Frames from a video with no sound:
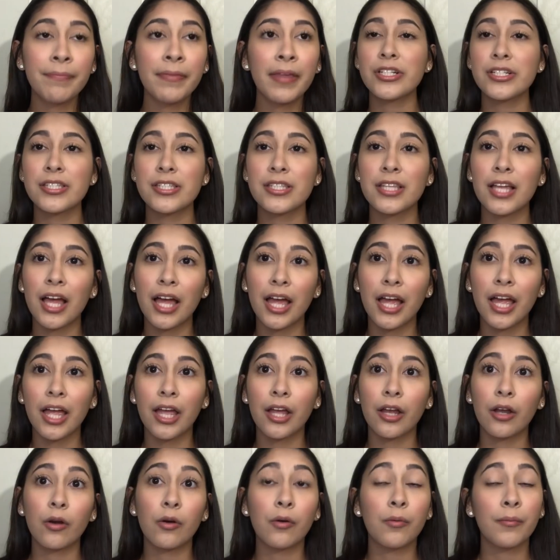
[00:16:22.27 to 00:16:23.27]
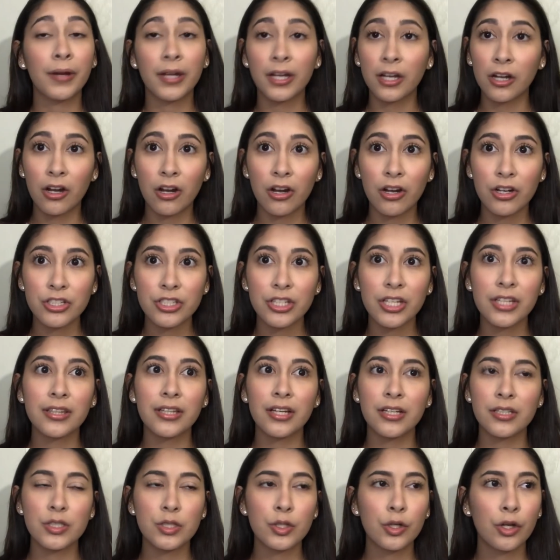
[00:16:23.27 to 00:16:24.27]
She's like, "Oh my gosh, like,
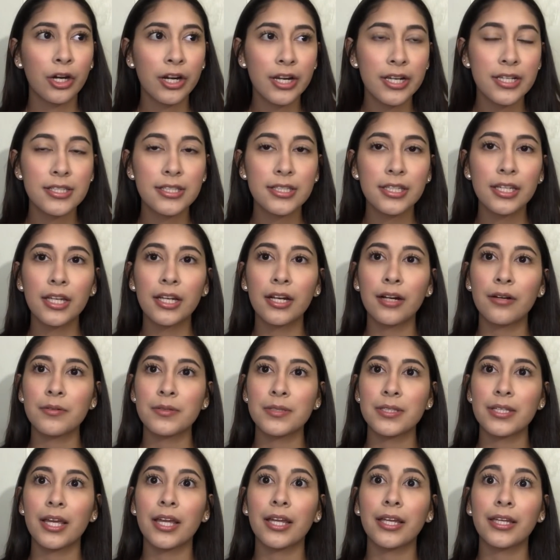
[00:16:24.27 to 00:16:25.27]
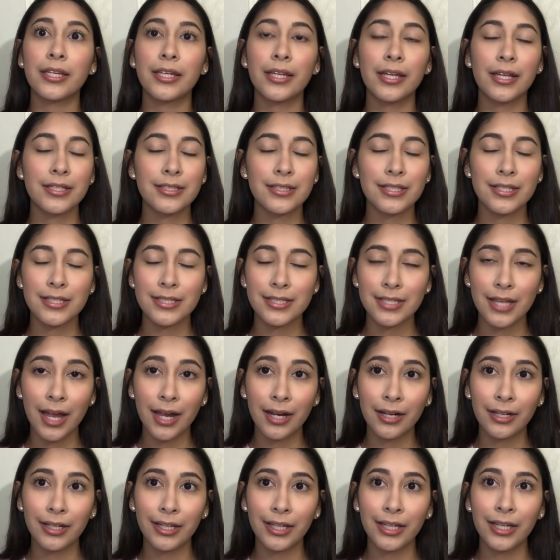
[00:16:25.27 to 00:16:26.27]
that's crazy." And I was like, "Yes,
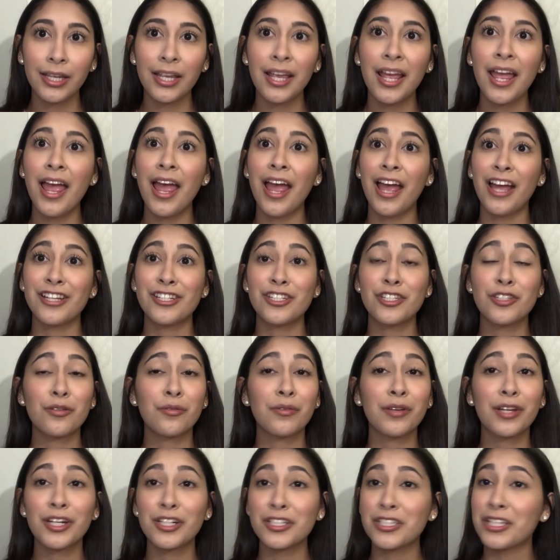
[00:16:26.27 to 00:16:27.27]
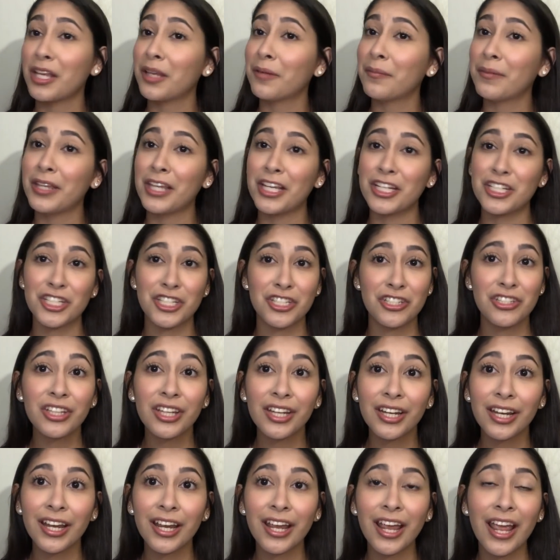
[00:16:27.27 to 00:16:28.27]
exactly." And she's over here telling me that she
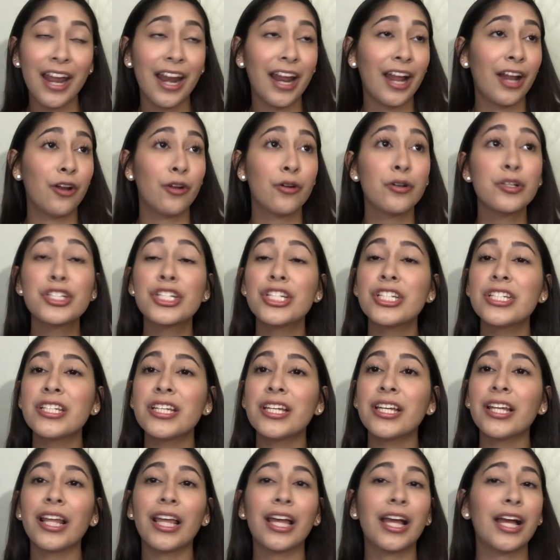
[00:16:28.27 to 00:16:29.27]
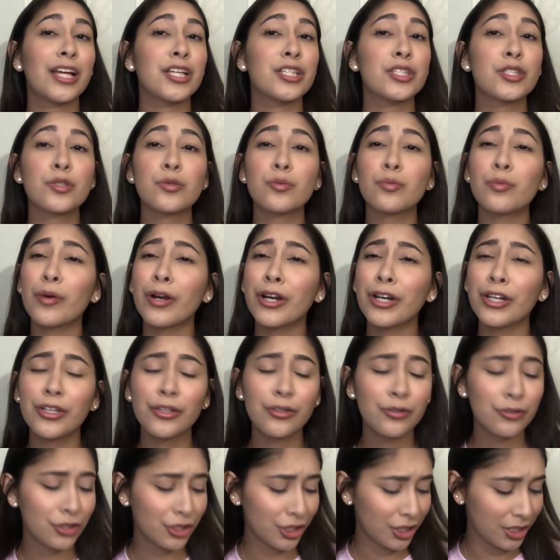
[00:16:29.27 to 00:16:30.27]
didn't, and I know she did. Like, I swear to
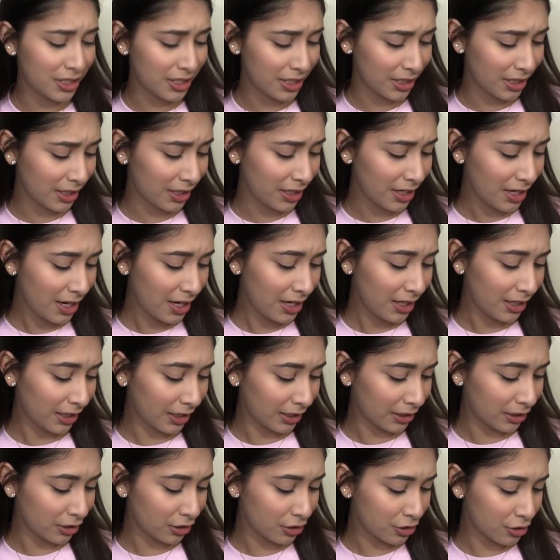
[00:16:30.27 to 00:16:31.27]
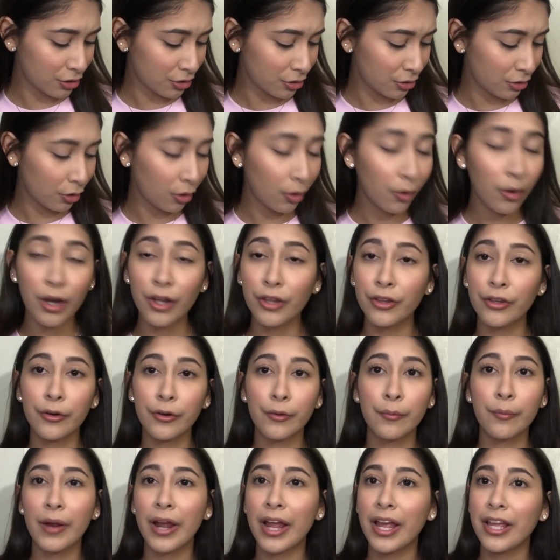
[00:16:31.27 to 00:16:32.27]
you she did. Like, there's no
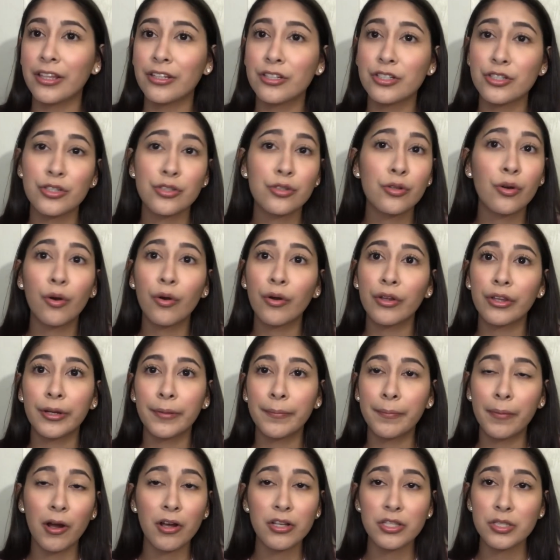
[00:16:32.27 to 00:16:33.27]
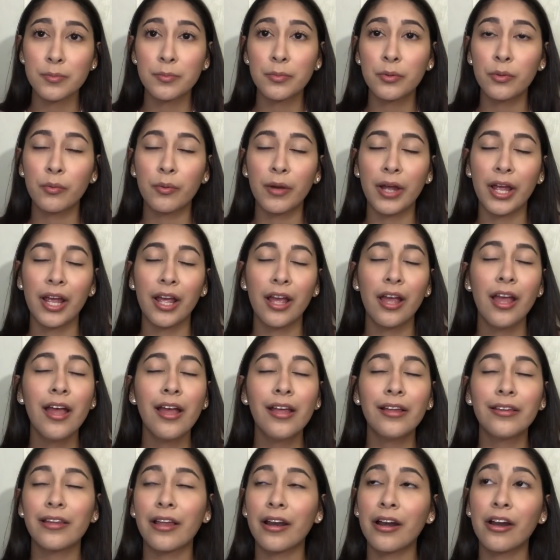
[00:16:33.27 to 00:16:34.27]
other way, there's no other possible way
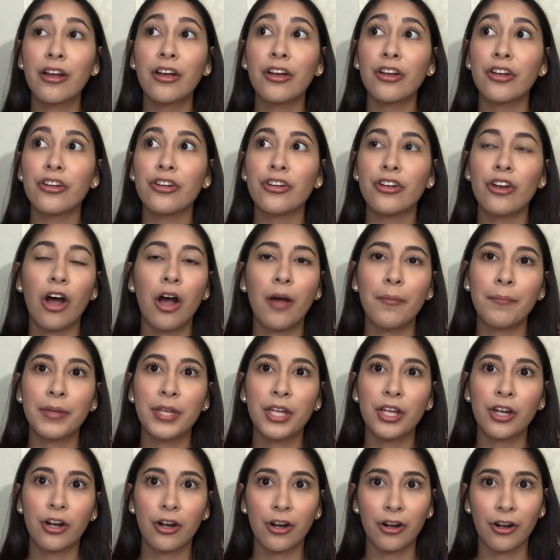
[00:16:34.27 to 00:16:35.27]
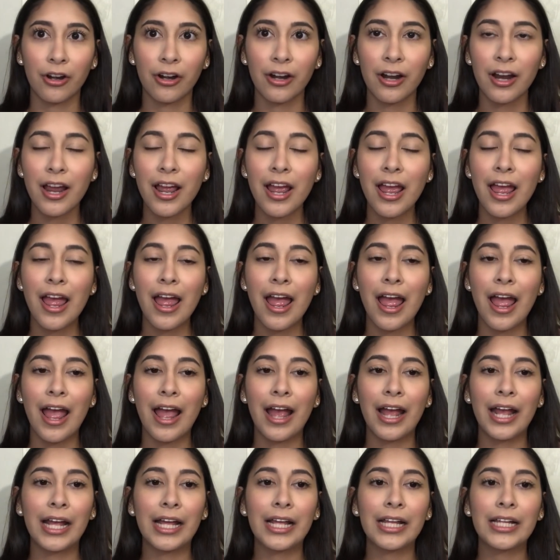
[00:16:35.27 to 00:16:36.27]
that it could not be her.
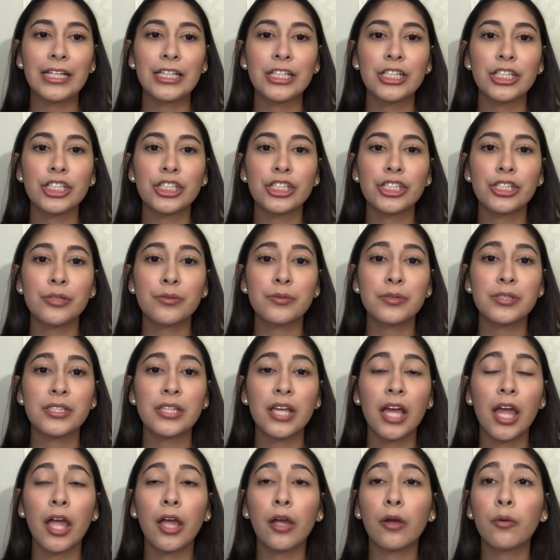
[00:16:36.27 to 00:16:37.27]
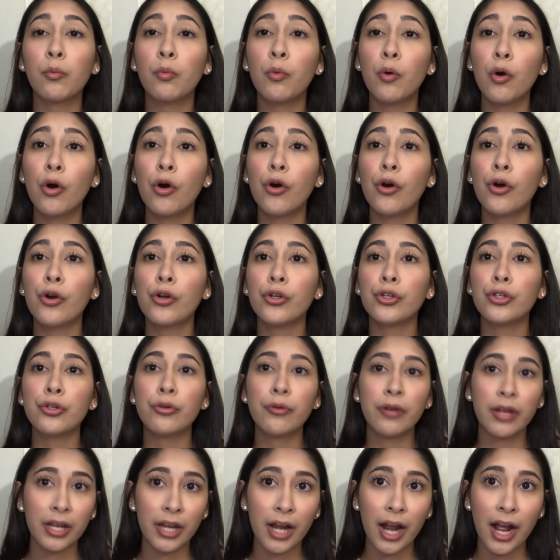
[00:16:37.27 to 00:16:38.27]
And she was like, "Well,
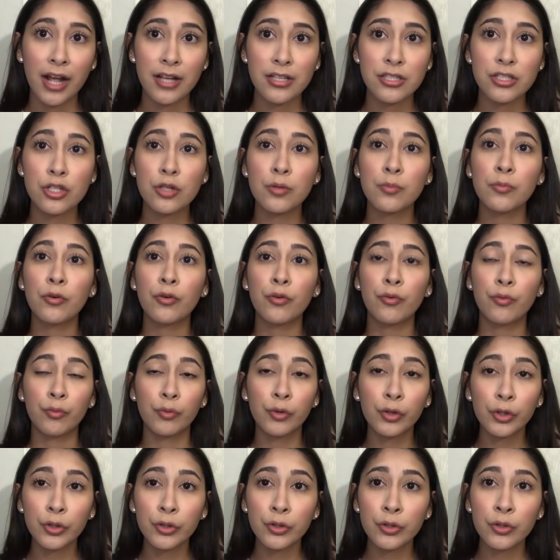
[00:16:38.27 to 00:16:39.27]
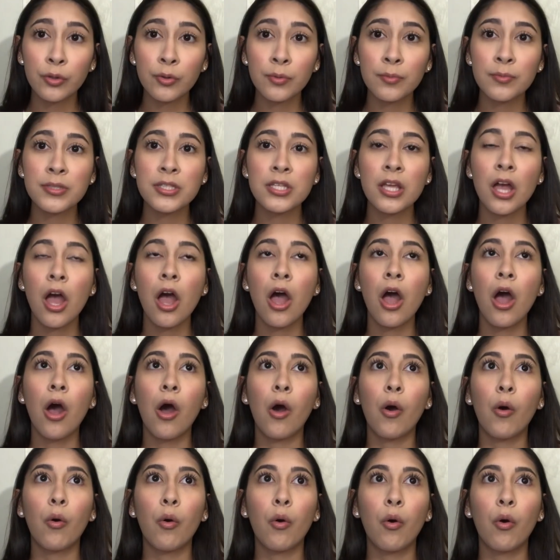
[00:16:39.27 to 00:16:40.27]
you can ask to move rooms,
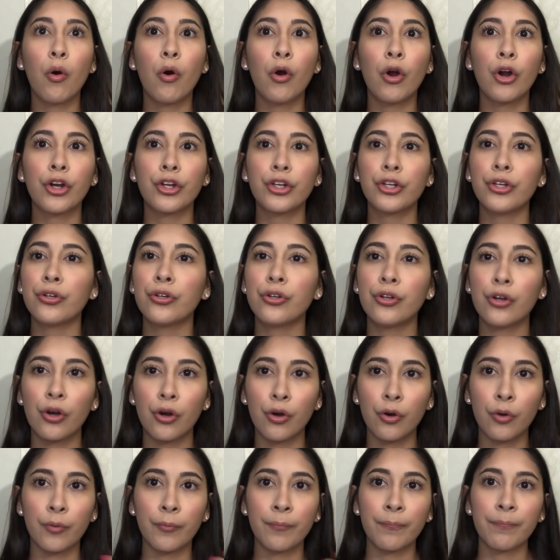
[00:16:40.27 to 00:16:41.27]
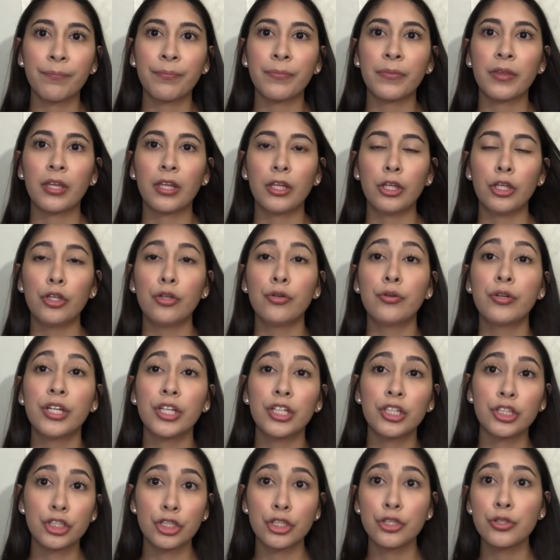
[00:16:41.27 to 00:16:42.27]
or, you know, you
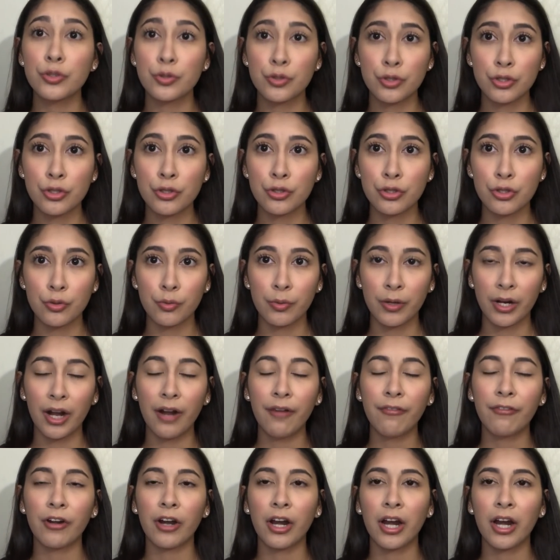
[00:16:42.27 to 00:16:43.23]
can choose to do whatever."